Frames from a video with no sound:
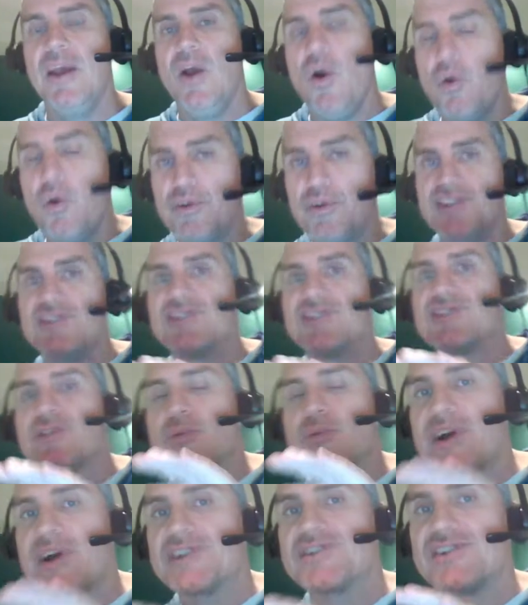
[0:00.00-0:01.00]
Or is he just a
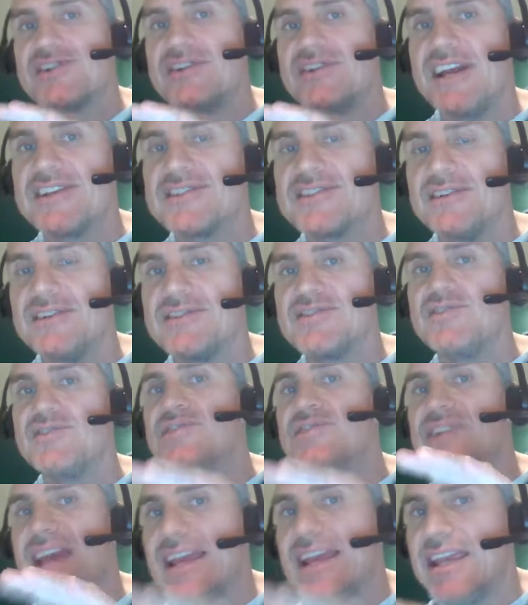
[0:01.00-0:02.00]
Russian nationalist who's
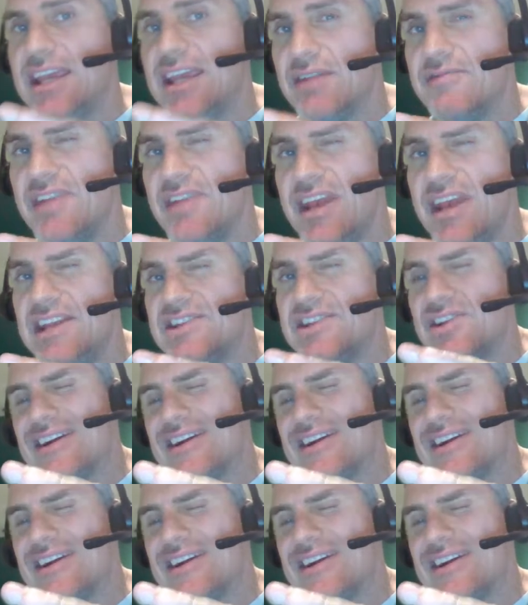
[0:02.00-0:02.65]
taking advantage?